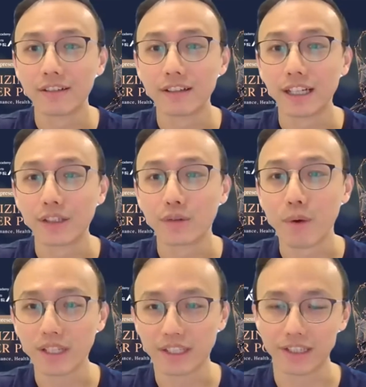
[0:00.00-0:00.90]
Right. To
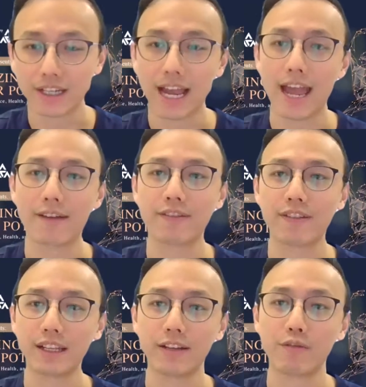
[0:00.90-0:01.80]
monitor
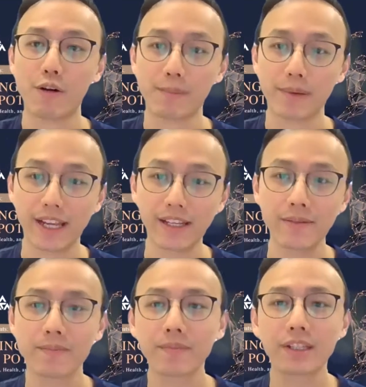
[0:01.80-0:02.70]
athlete
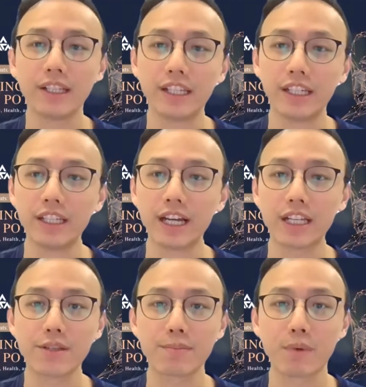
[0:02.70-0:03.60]
well-being in
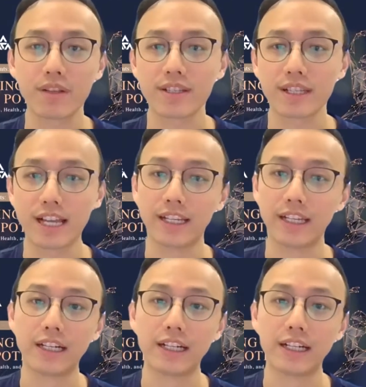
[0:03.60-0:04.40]
other sports like